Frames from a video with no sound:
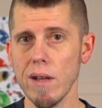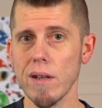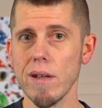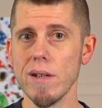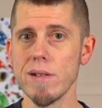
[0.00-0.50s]

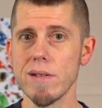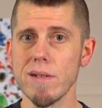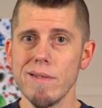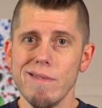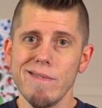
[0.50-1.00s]

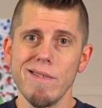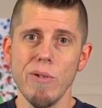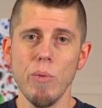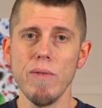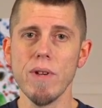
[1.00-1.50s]
because
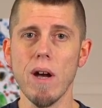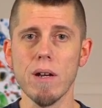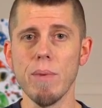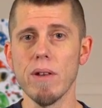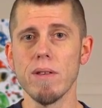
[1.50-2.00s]
we've
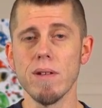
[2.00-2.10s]
talked about